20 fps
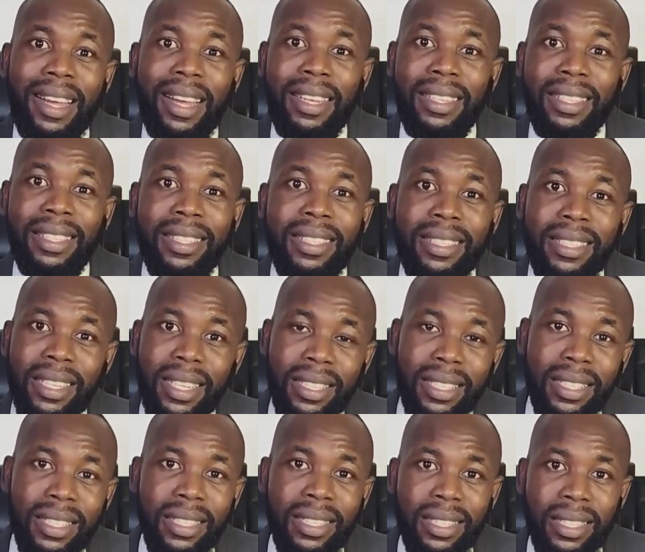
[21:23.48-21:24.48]
and
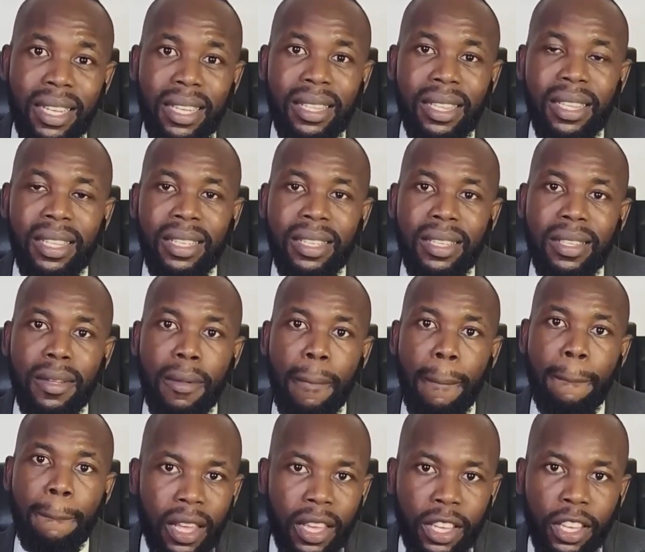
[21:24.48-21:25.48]
instantly
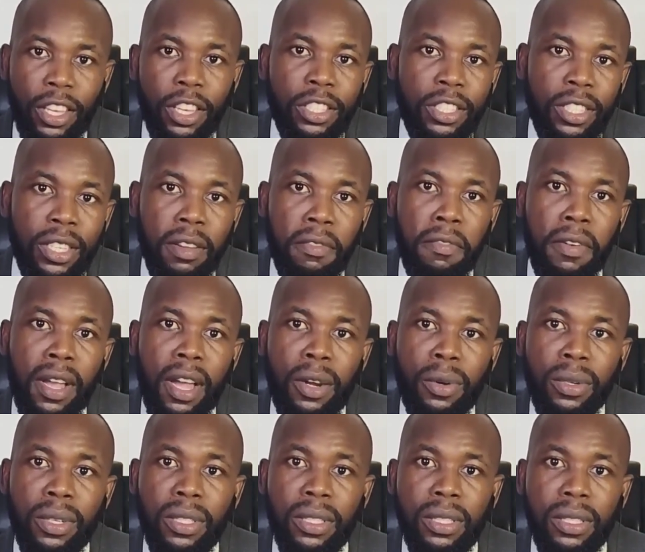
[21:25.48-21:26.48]
engage the
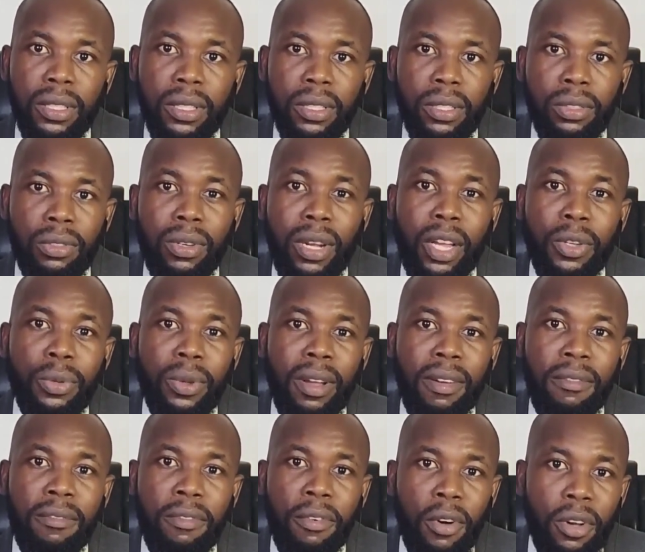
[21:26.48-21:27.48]
FIRS so that you
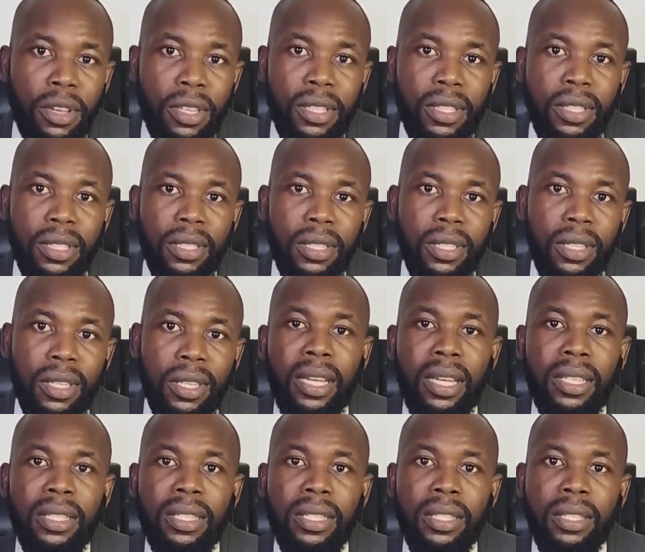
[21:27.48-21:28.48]
avoid
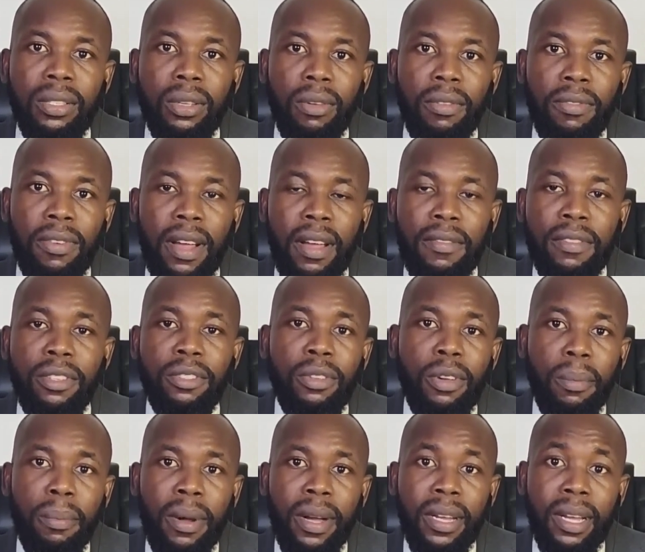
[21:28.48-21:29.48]
instances of having
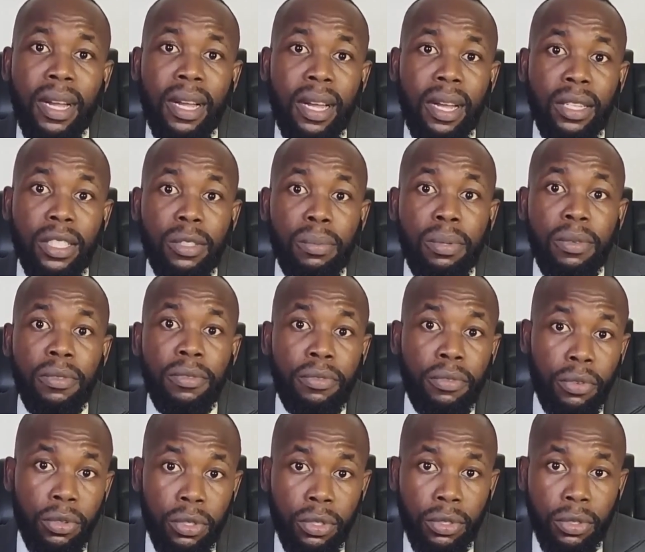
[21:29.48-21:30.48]
your bank account being
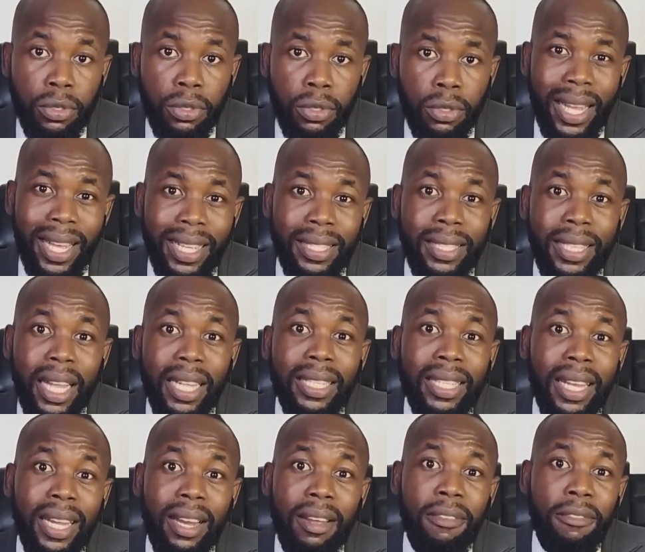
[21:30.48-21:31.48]
frozen, as that
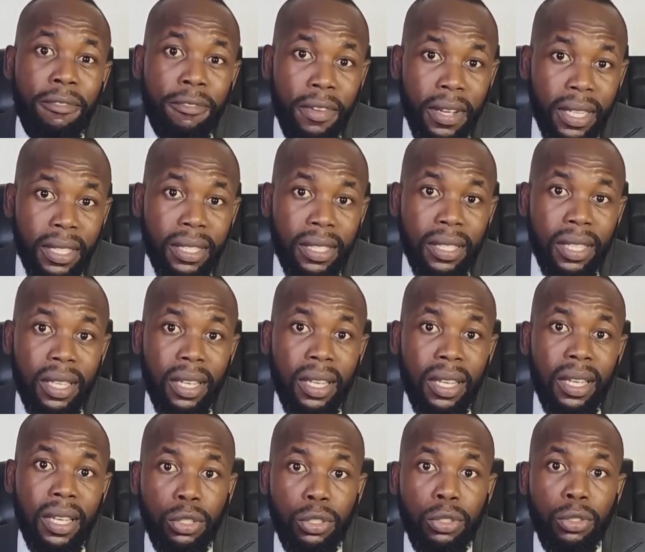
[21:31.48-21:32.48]
can affect
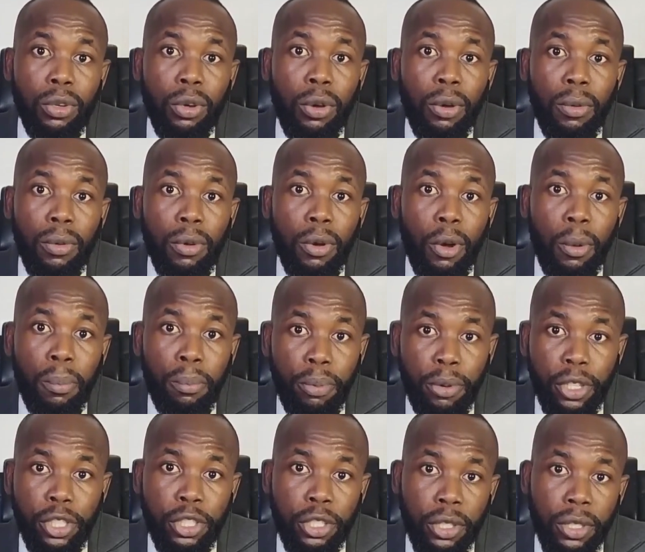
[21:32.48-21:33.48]
your
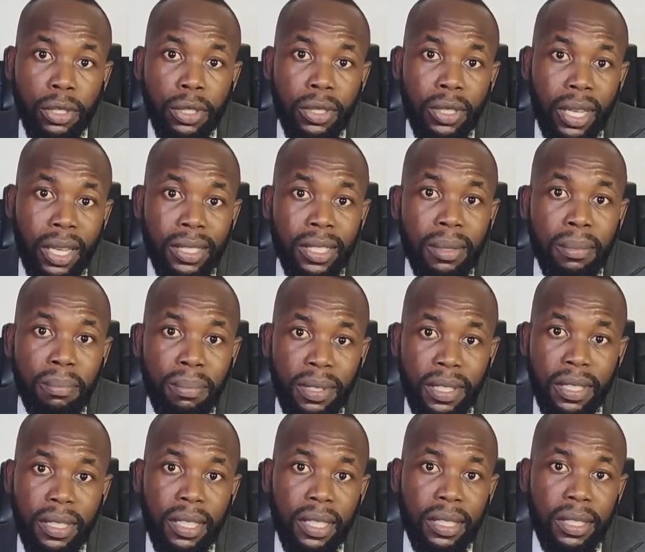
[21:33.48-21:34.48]
operations as a
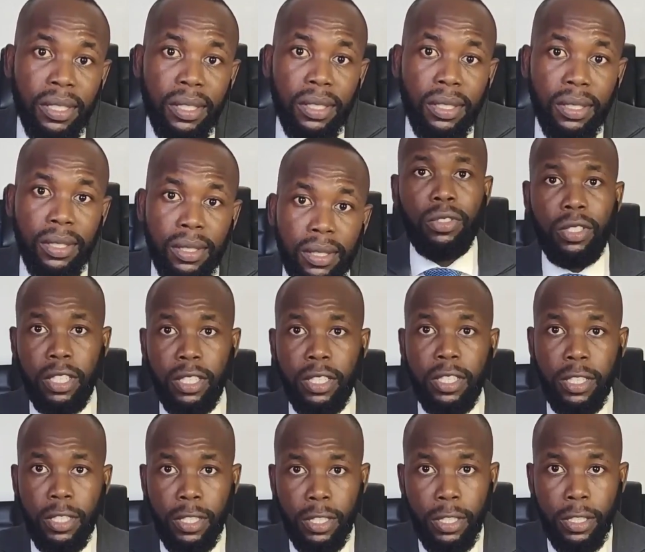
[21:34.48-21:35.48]
business. As you can
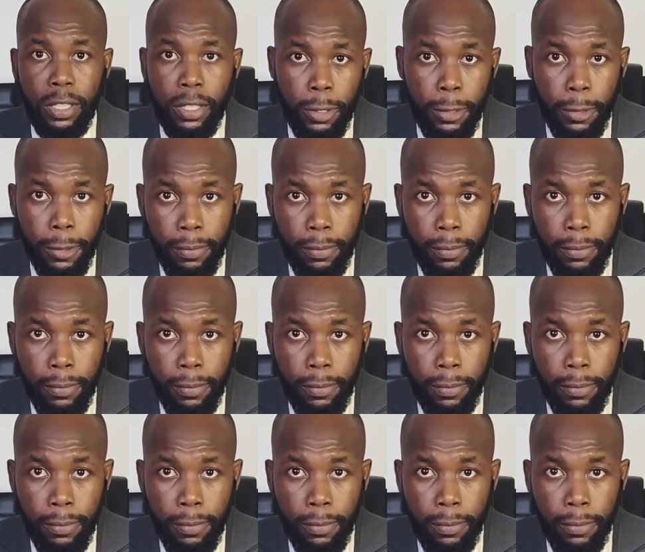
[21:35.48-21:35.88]
see,